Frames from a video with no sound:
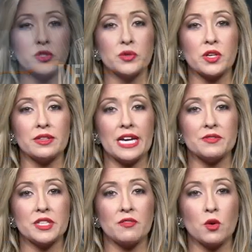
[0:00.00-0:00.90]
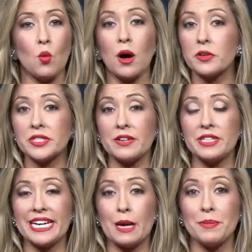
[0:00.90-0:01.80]
Tucson Lifesaver Water
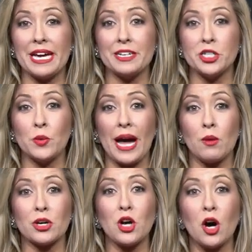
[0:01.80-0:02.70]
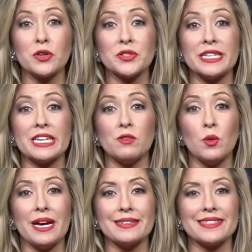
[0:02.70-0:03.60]
Safety Campaign to our Car Seat
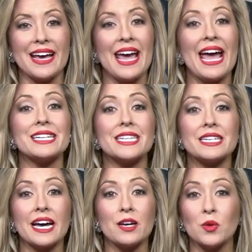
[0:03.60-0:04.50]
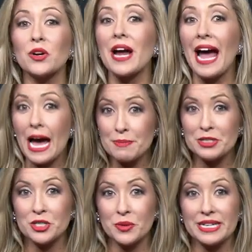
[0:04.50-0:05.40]
giveaways. And tonight we are
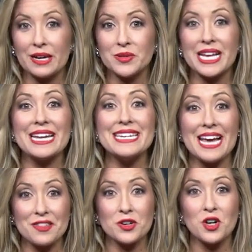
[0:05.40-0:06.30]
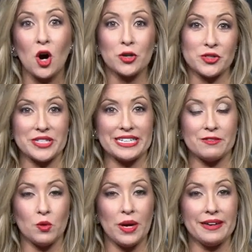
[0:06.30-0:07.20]
happy to announce another Car Seat
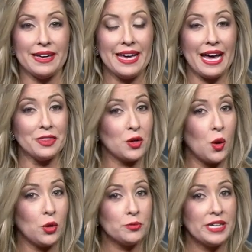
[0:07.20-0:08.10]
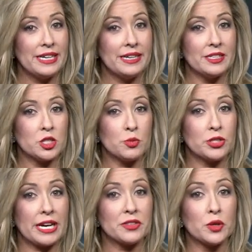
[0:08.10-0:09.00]
giveaway. And the goal is to
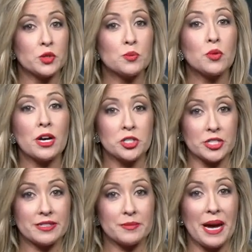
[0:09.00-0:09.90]
protect those precious